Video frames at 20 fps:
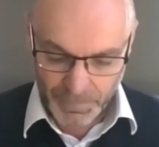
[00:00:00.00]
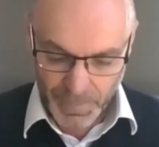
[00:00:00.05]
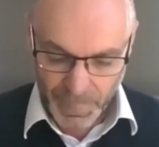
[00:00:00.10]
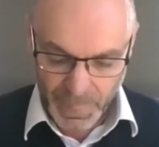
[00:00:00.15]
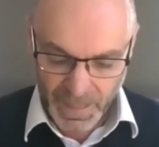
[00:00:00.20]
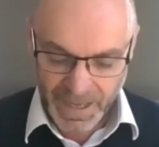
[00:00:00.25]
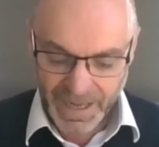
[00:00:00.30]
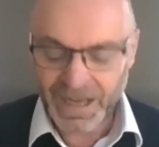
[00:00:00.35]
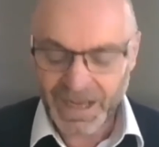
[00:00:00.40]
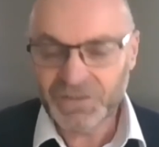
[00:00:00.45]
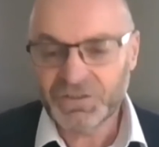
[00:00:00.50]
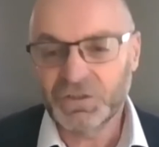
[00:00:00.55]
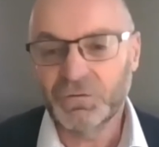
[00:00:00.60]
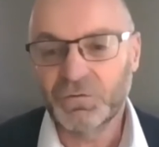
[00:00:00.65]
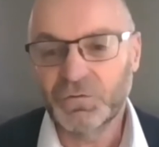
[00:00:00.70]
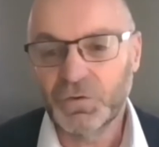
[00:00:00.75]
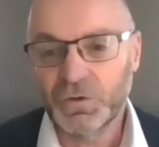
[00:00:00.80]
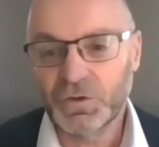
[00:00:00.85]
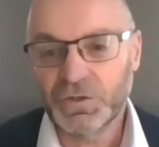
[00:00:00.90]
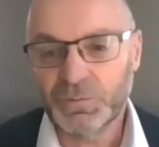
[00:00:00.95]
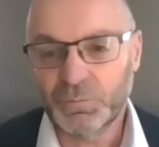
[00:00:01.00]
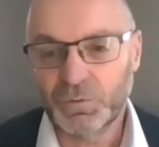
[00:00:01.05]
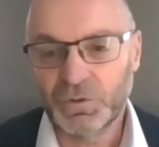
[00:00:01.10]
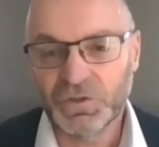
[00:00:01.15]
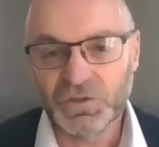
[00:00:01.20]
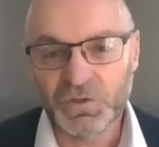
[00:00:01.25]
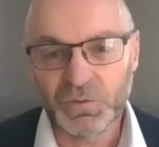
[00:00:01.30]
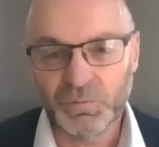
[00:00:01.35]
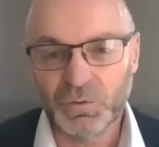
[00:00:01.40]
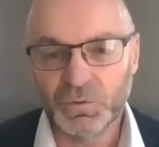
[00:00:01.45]
housing first
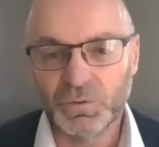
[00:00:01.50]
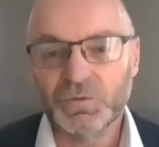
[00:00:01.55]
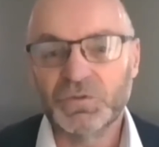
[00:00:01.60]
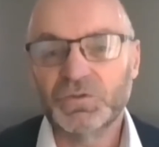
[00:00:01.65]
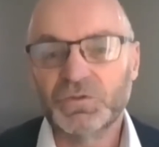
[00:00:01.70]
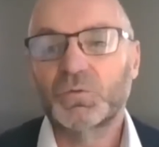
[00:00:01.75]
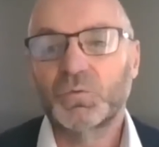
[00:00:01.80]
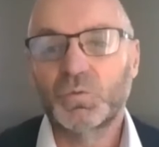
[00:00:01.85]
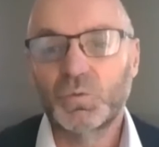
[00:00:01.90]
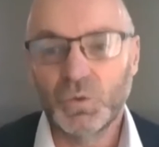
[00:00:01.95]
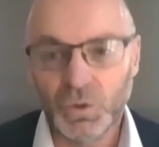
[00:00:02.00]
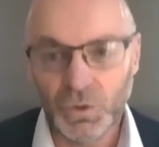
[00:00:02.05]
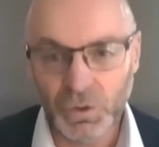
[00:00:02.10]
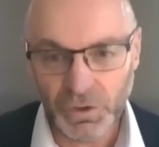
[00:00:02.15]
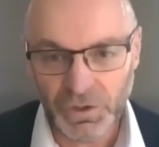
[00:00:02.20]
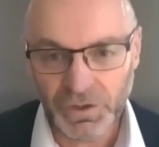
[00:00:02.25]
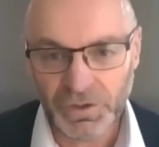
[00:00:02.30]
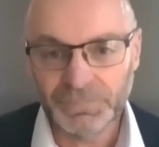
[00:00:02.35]
principles work,